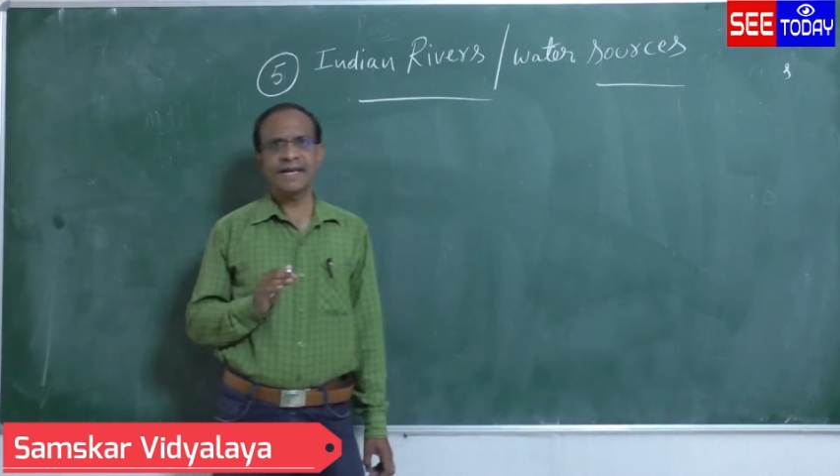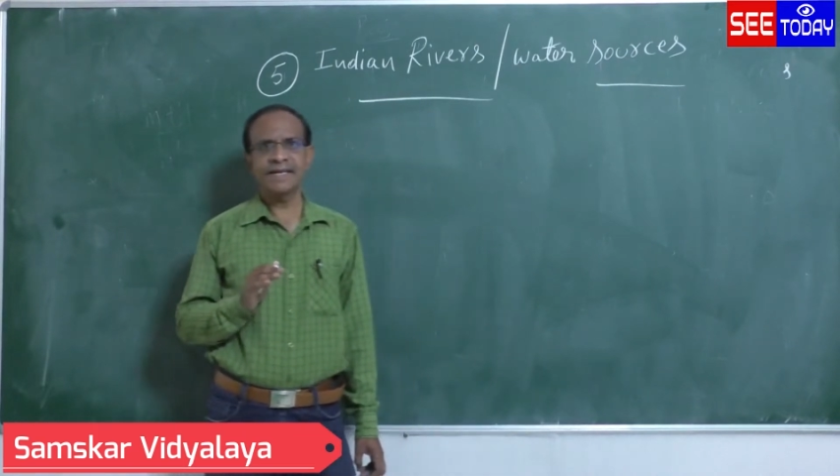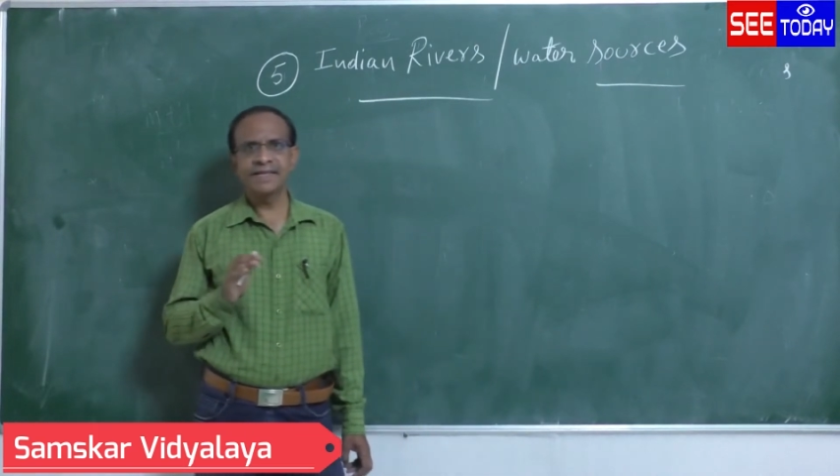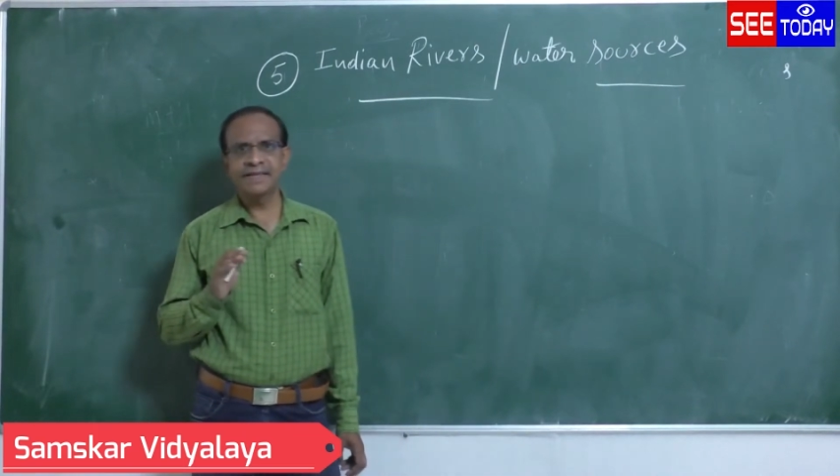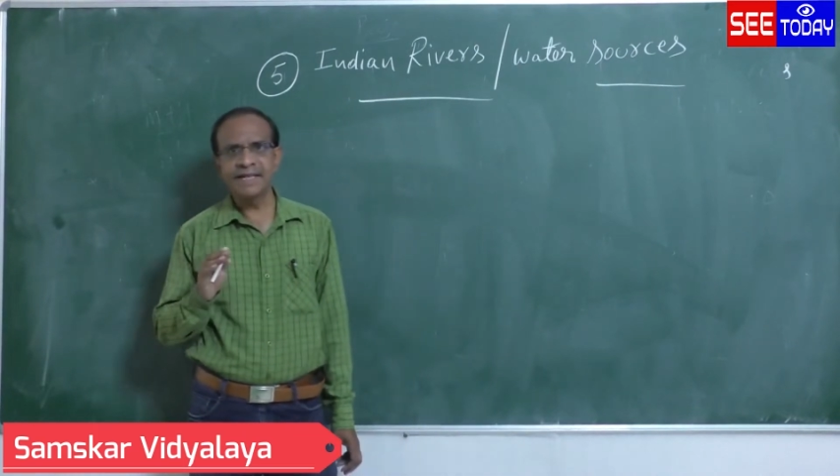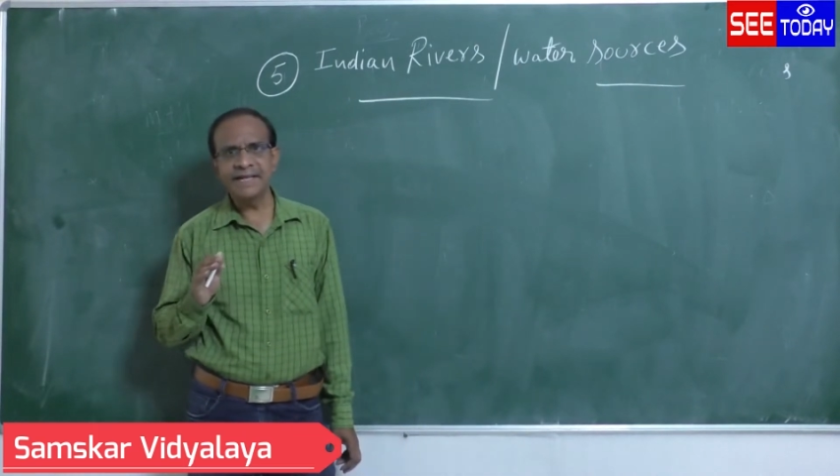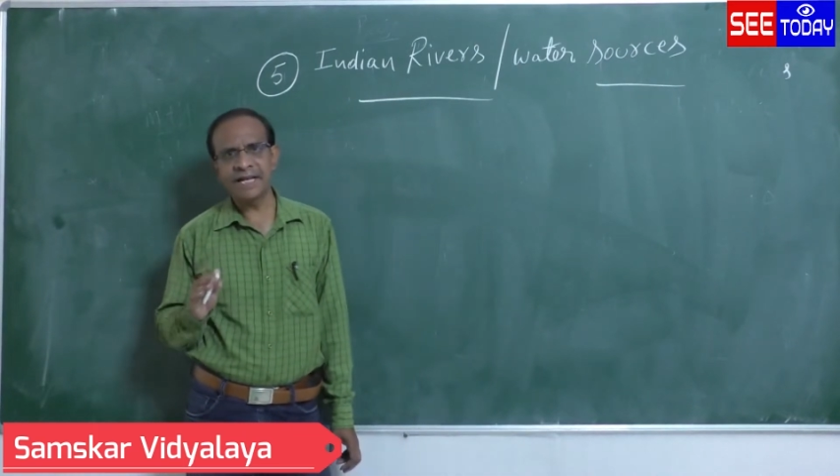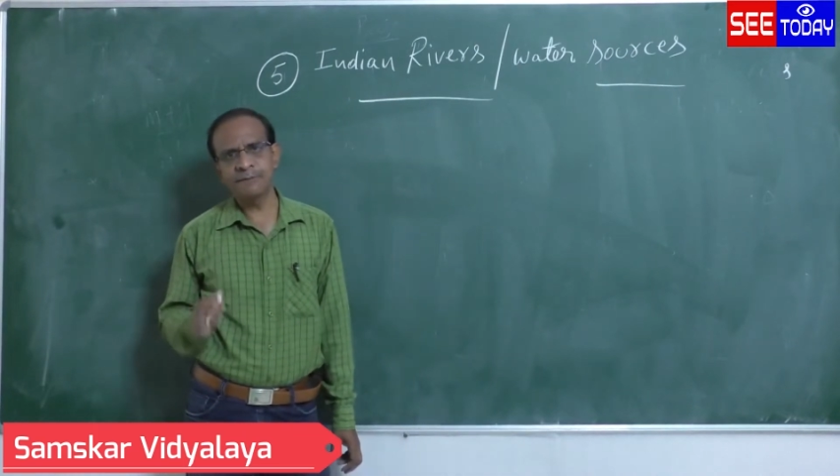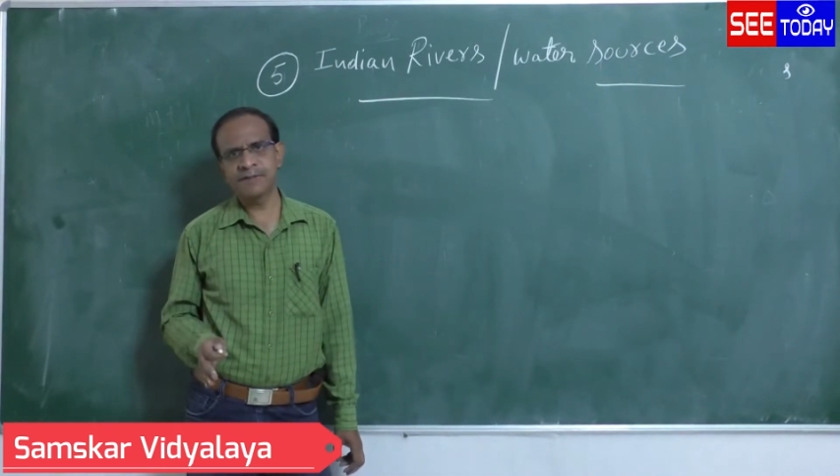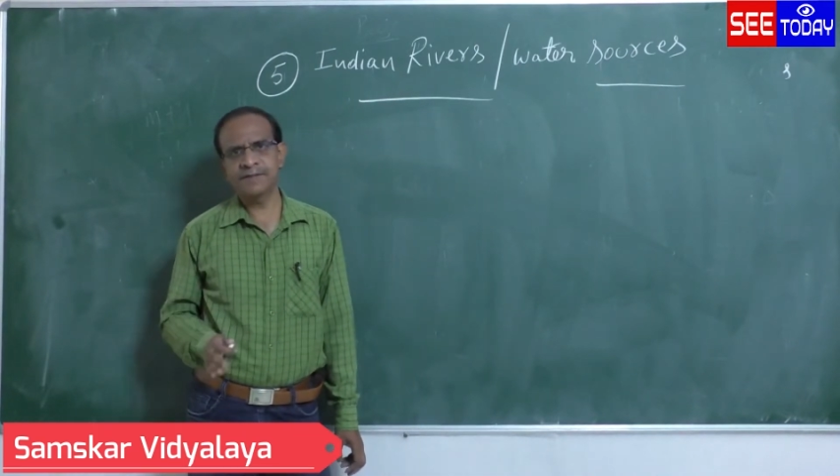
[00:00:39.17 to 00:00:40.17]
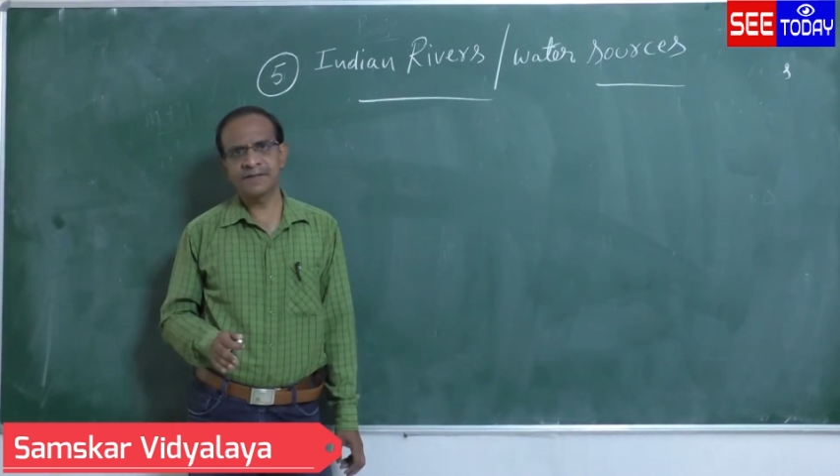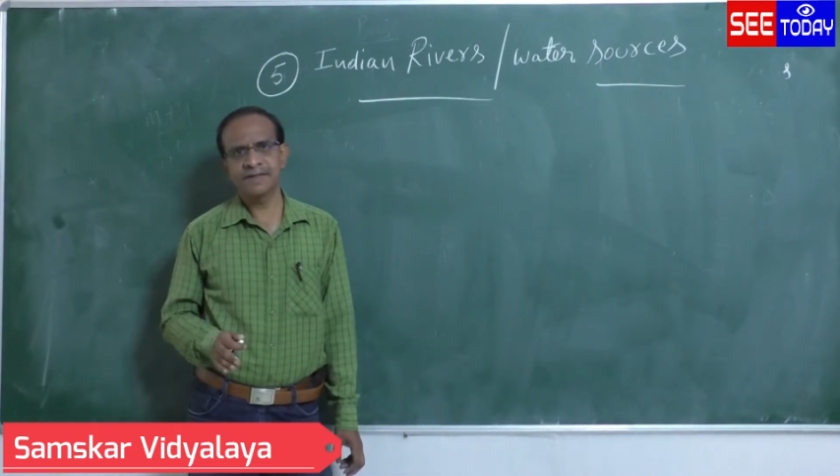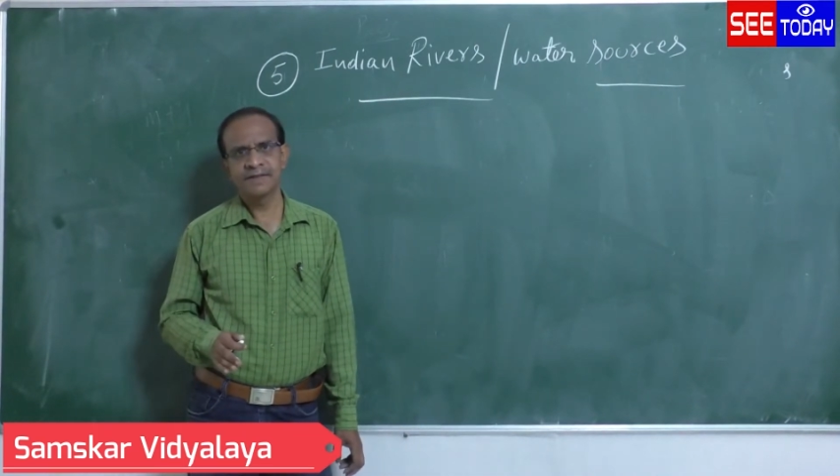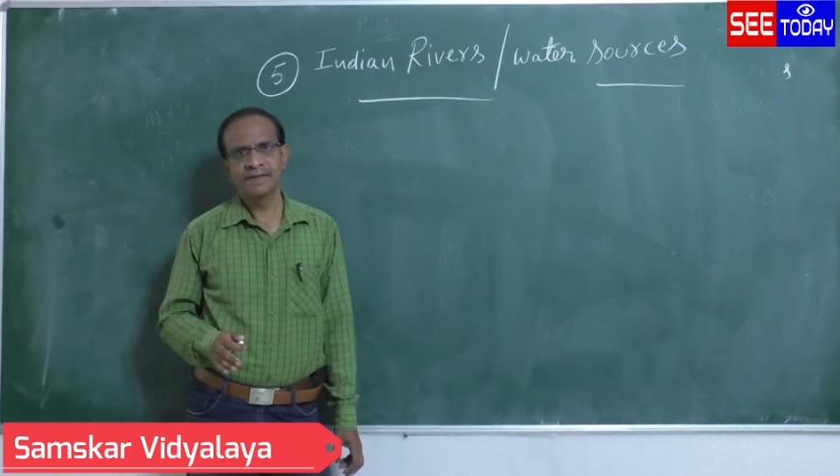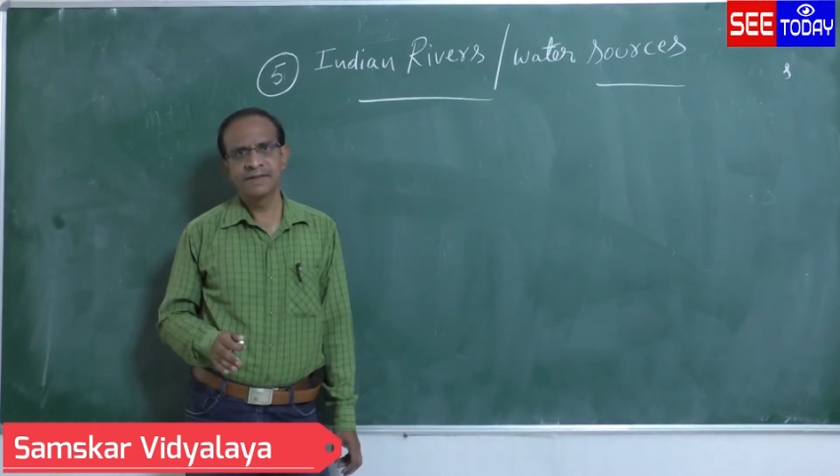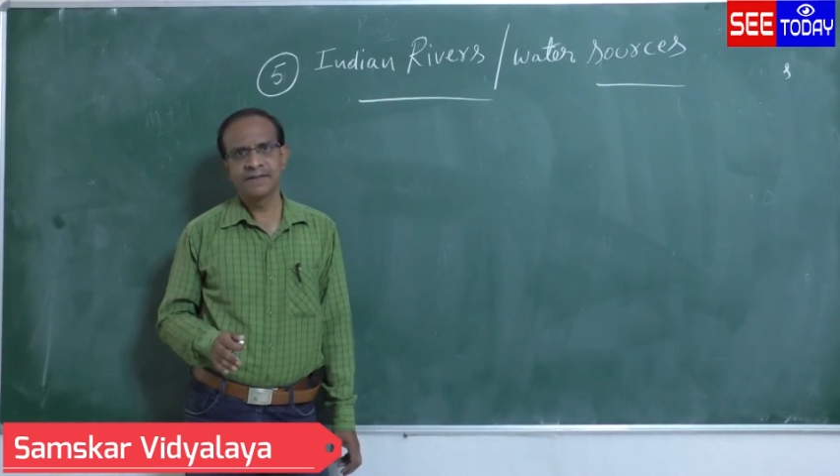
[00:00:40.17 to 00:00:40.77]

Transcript: as three types: